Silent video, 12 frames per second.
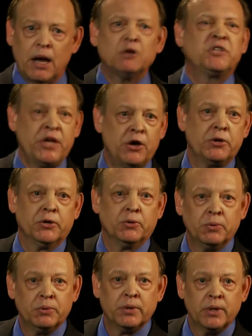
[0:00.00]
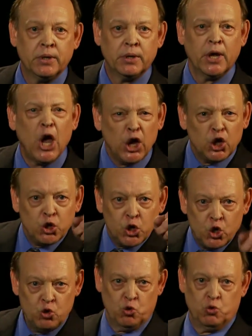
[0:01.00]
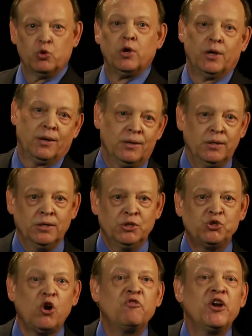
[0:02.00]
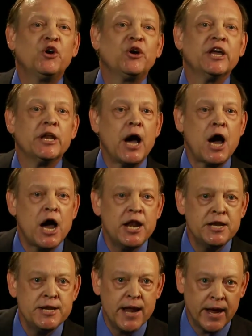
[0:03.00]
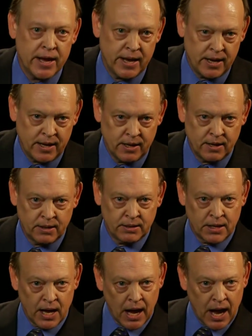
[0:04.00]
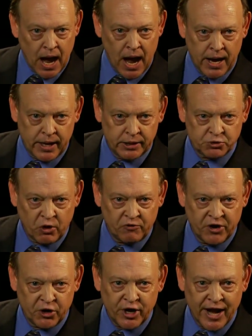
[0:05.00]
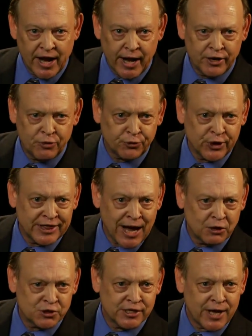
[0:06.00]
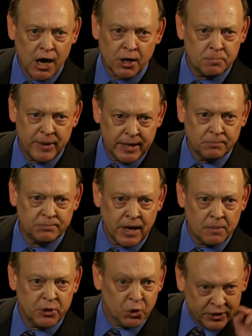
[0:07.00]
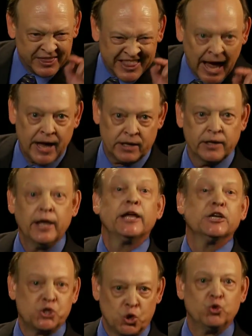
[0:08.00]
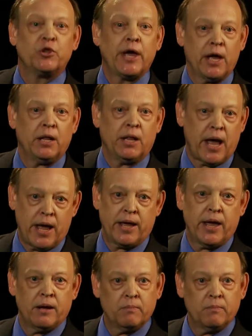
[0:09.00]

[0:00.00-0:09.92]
I'll tell you. You drove here in a Hyundai. I drove here in an $83,000 BMW. That is who the hell I am.